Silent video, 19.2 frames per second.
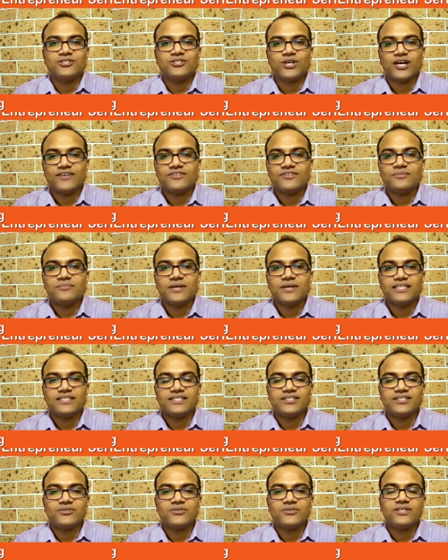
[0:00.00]
you have in
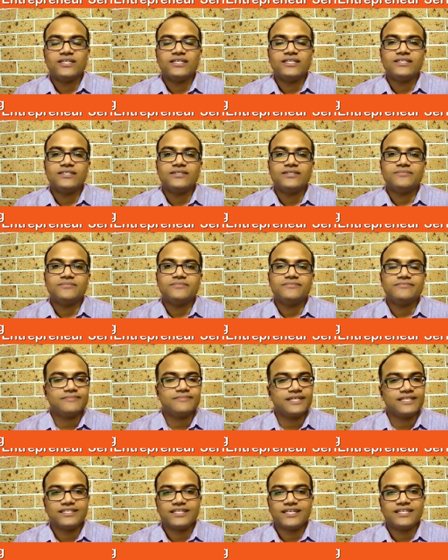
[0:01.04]
mind,
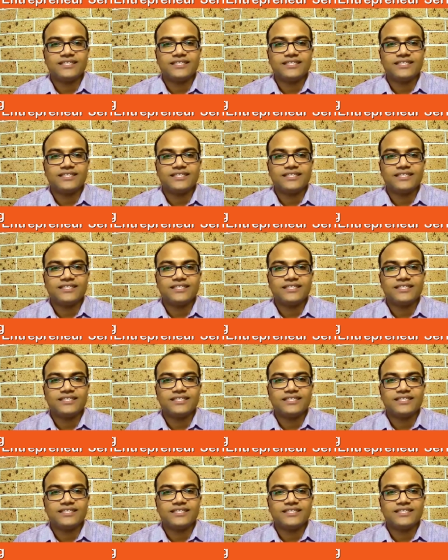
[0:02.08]
and